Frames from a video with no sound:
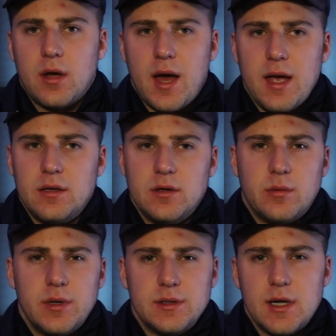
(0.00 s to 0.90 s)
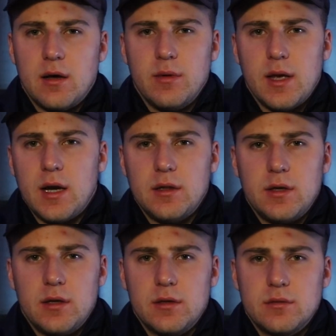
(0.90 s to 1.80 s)
I had nobody tell me
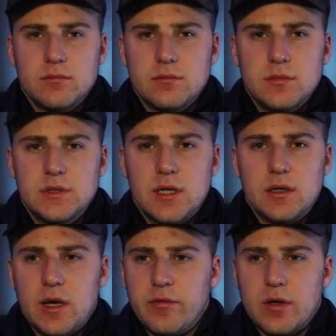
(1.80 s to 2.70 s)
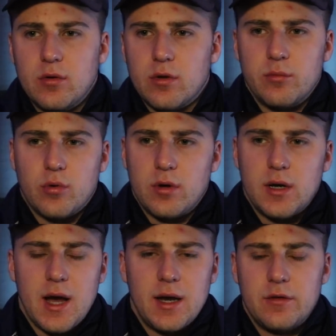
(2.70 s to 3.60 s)
anything significant or
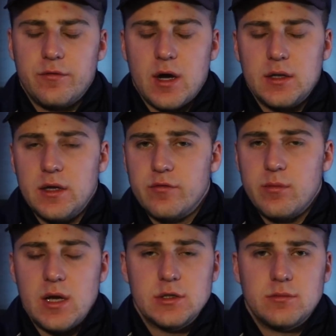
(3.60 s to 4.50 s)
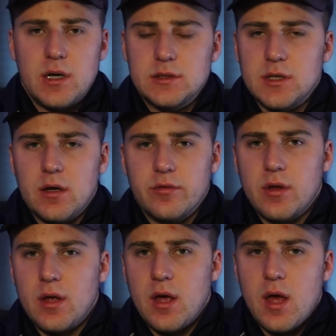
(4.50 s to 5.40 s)
important. I had to find the information myself.
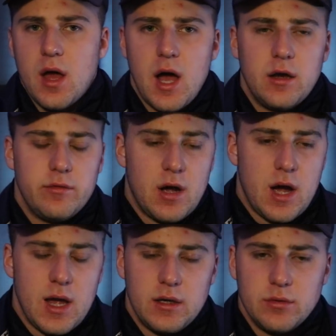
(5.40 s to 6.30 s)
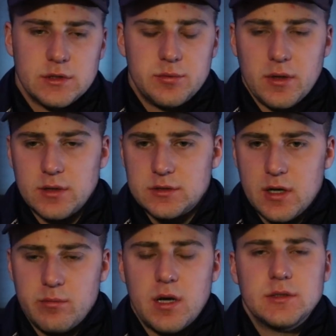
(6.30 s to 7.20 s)
I had to experience
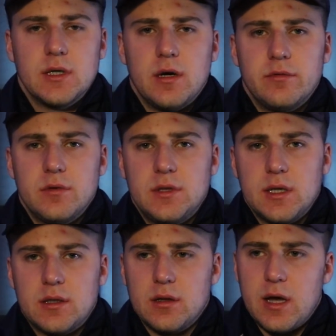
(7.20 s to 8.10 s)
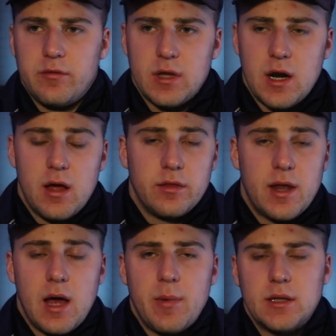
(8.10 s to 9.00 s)
life myself to get to the level that
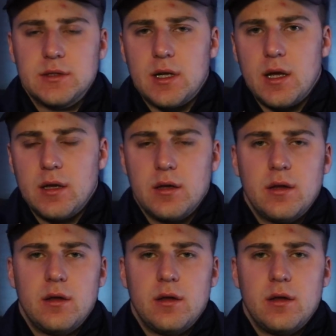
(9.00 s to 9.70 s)
I'm at today.